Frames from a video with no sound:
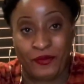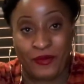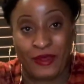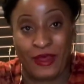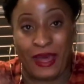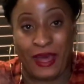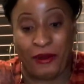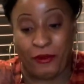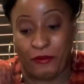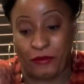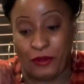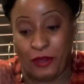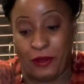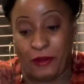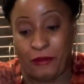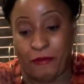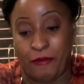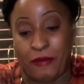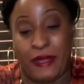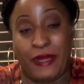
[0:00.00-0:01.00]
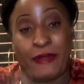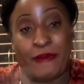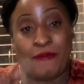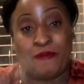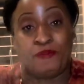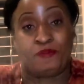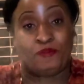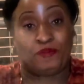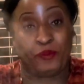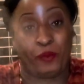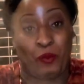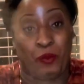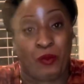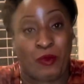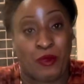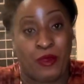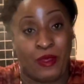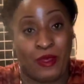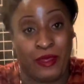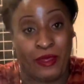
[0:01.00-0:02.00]
I don't know, but
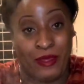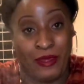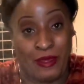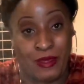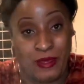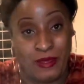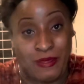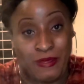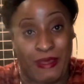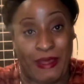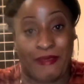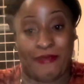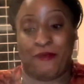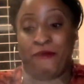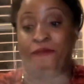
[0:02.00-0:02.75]
that's the